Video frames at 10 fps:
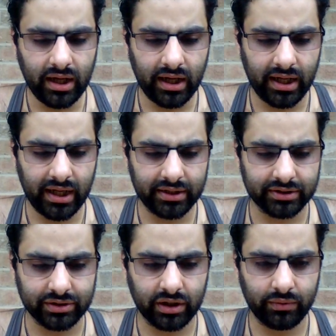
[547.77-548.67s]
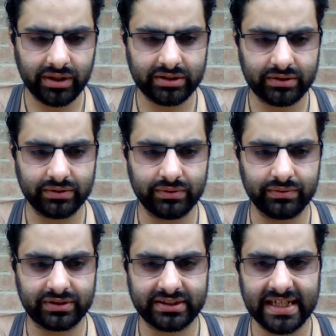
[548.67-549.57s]
And it's always
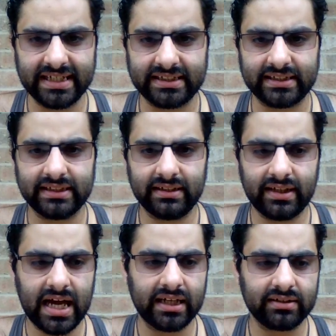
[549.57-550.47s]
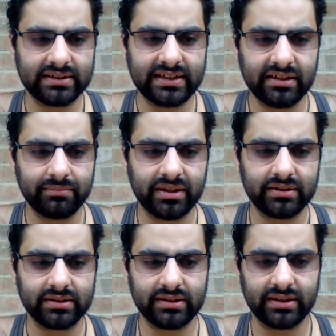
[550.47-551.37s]
to state that
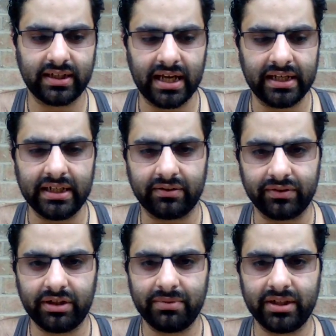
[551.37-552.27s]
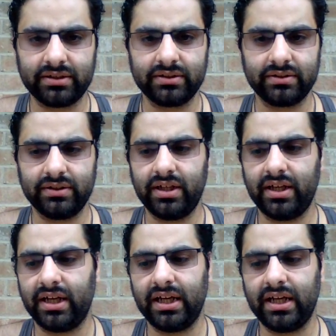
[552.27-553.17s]
statement in any agreement,
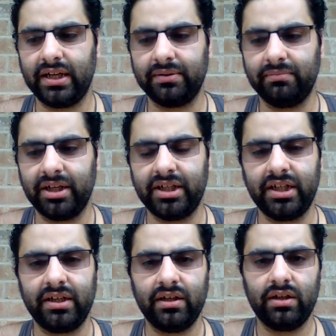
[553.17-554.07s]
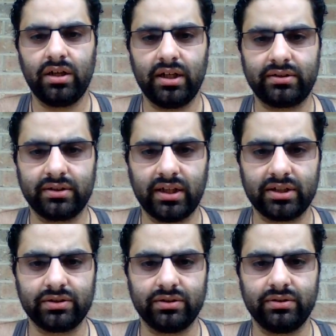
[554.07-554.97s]
and many
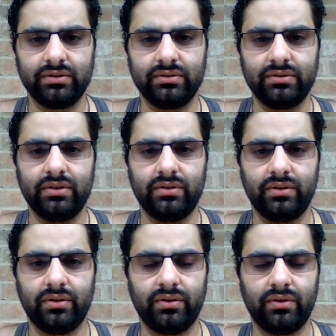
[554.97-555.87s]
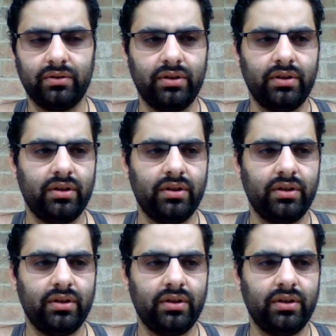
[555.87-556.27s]
international or